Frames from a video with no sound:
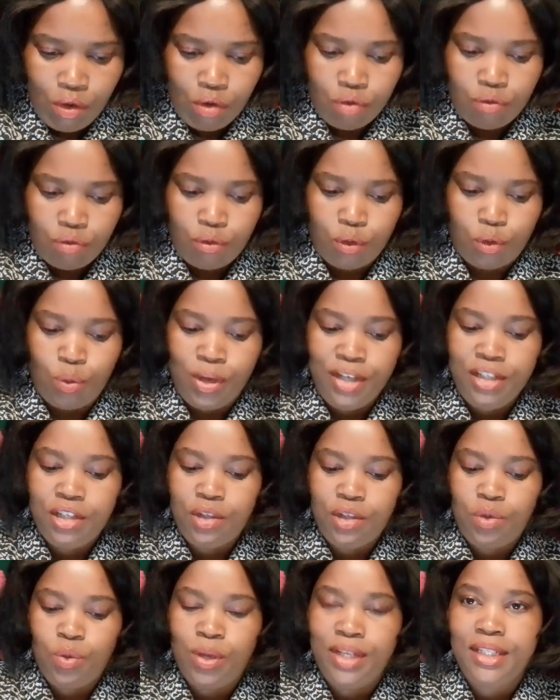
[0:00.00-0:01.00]
For
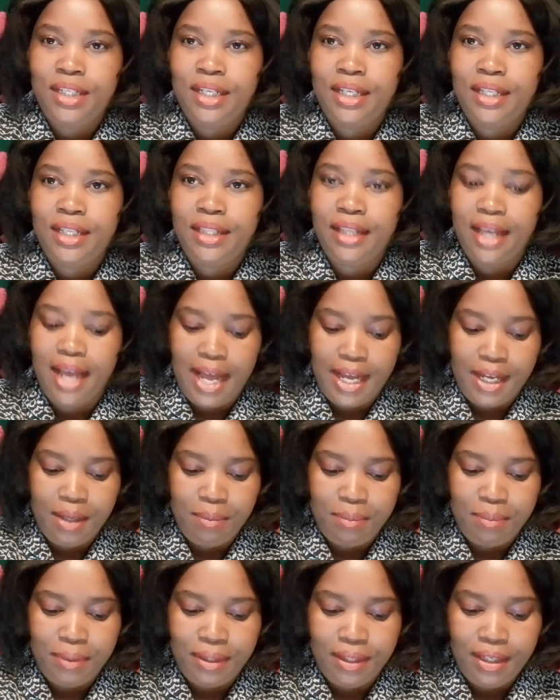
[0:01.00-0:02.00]
2020 in the
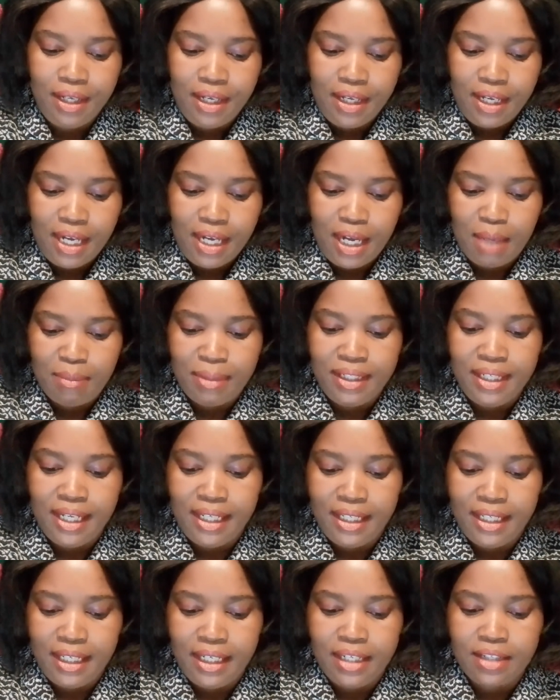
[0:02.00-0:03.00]
IEB, company
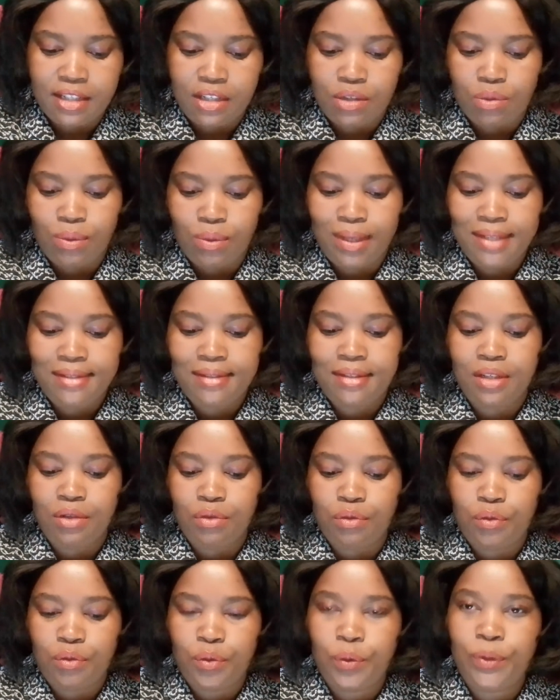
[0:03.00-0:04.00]
analysis was still
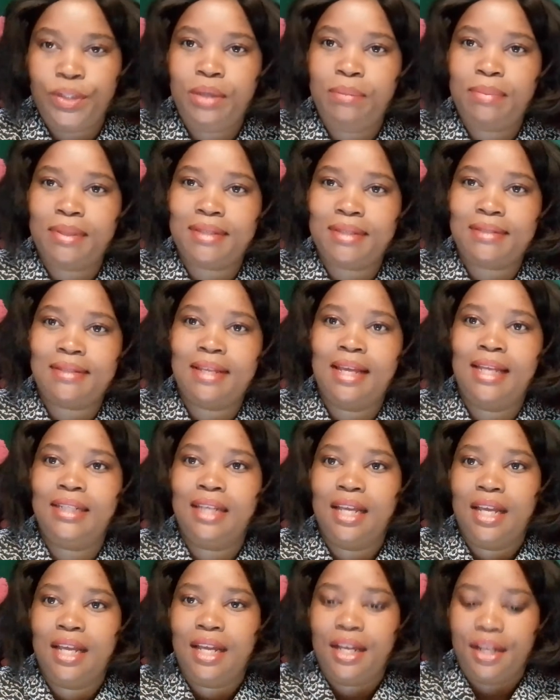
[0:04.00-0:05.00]
40%,
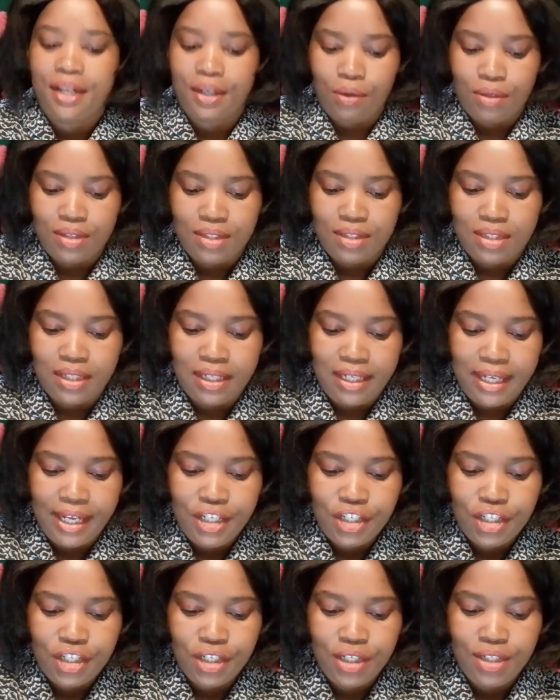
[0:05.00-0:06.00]

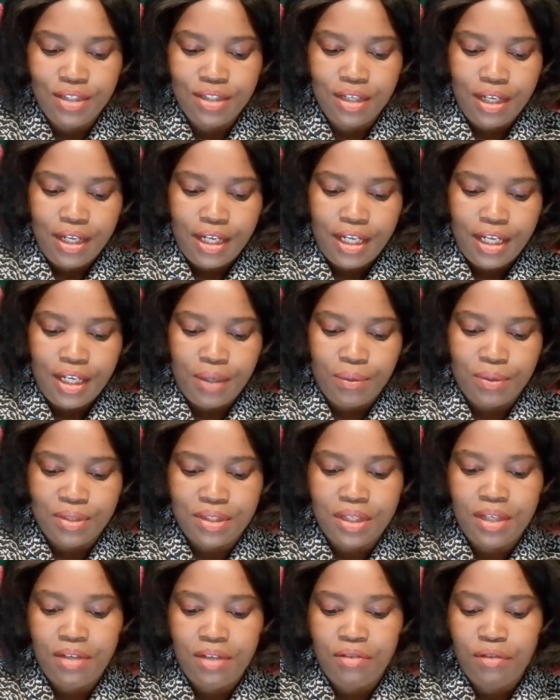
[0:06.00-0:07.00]
reconciliations, it was
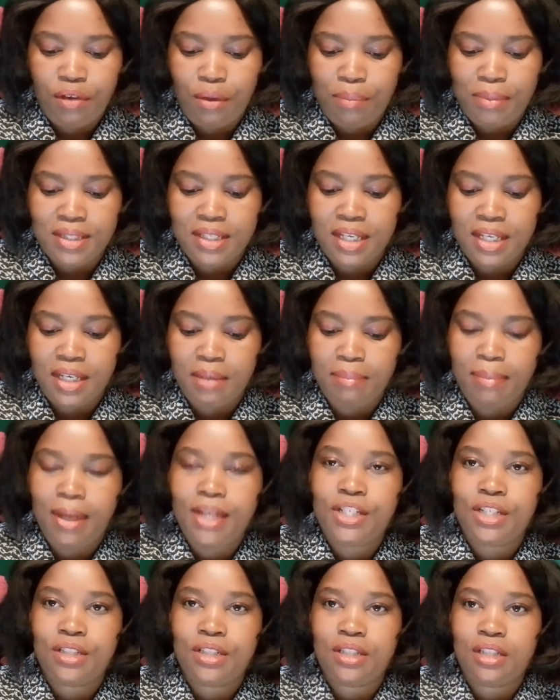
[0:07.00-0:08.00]
34%,
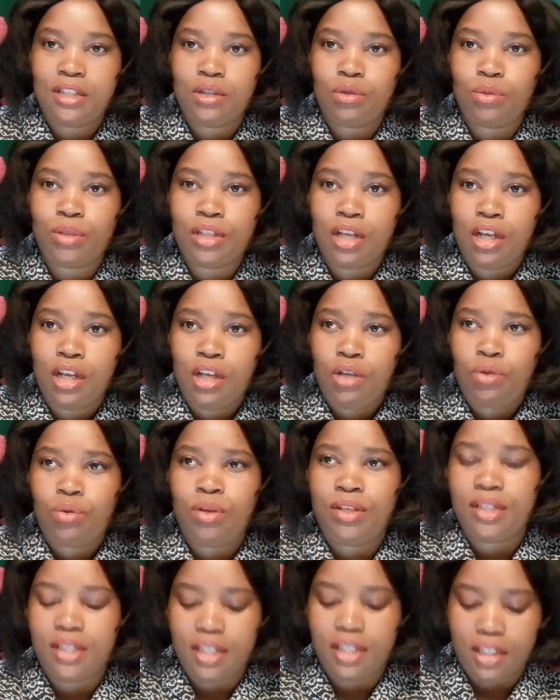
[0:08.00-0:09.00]
budgets, it was
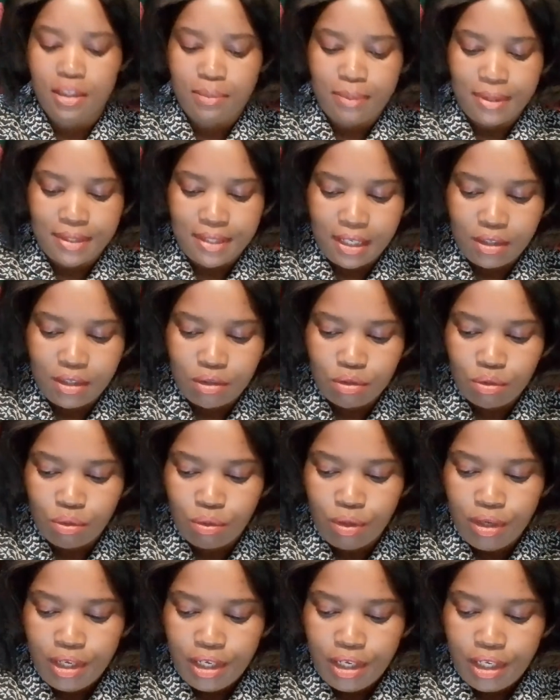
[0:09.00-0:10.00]
26%. So
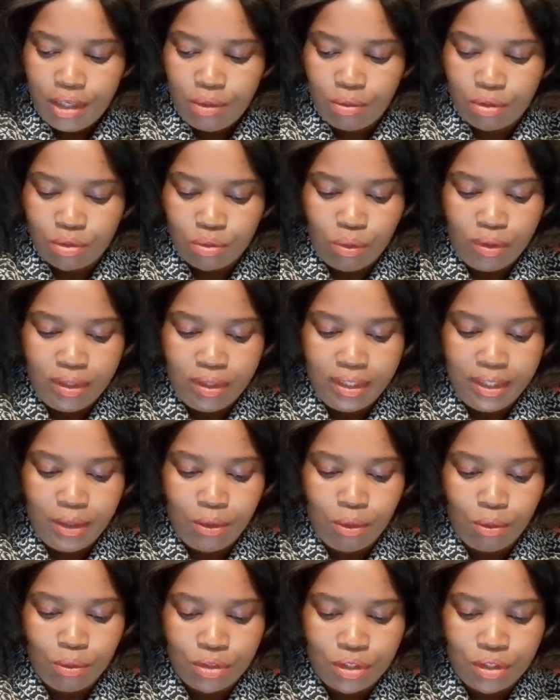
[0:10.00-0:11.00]
it was only
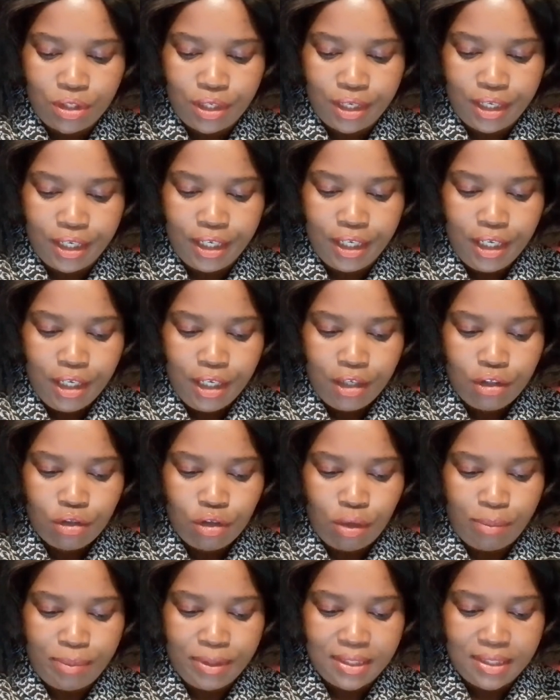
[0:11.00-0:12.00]
those 3
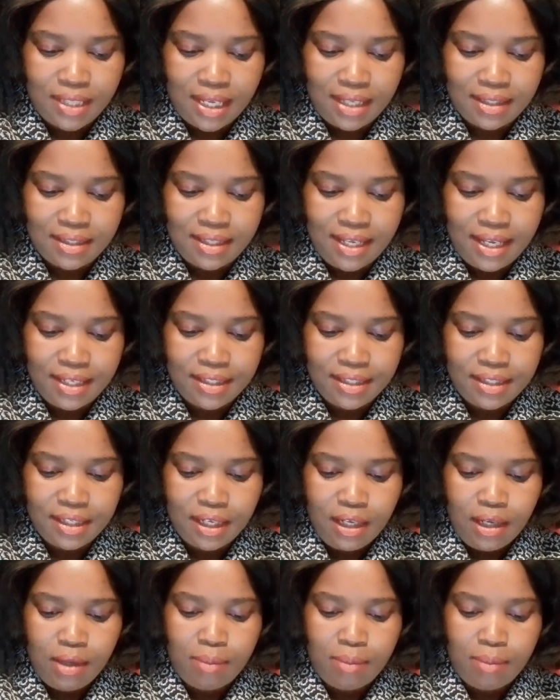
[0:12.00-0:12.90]
topics assessed.